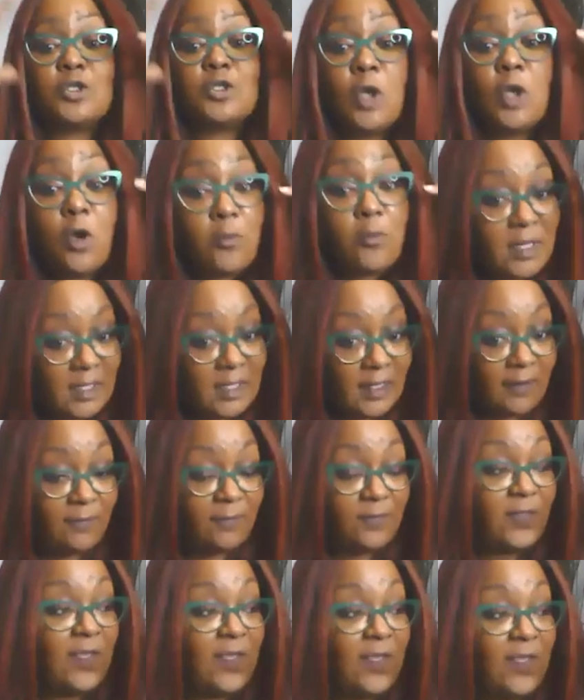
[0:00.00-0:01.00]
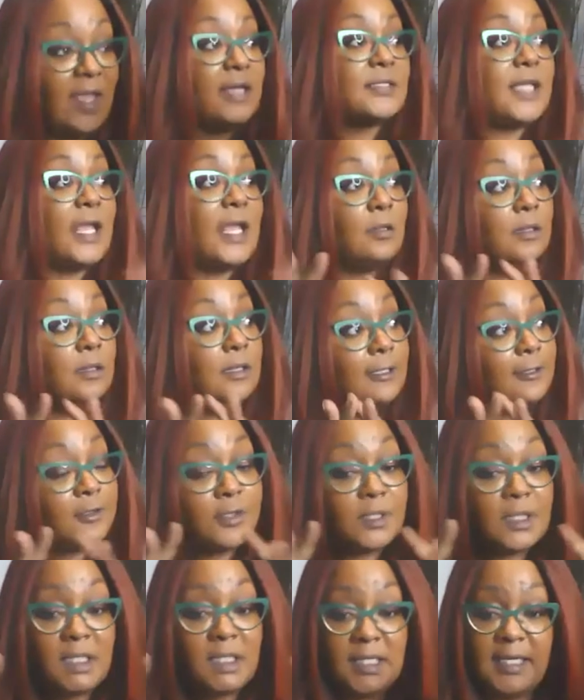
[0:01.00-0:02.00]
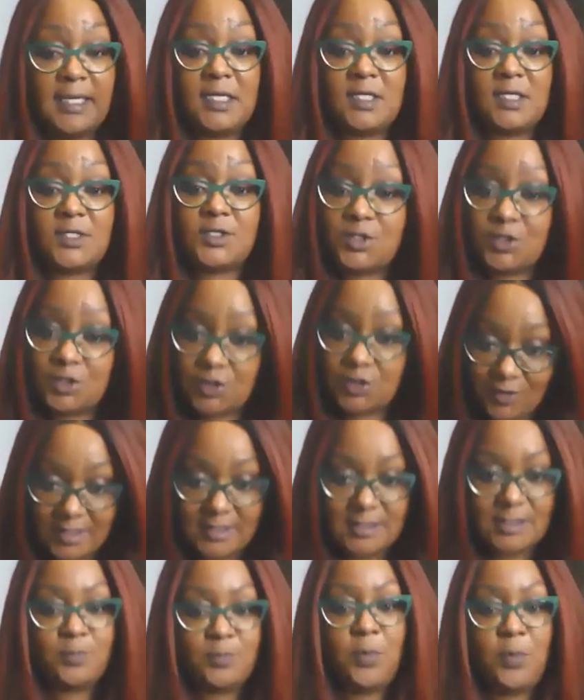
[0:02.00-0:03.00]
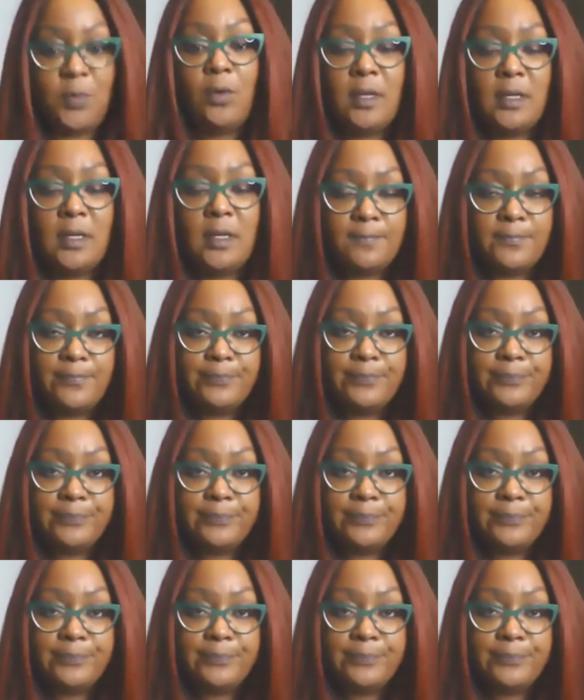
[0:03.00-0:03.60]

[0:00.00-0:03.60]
so many things like literally hit a stress point.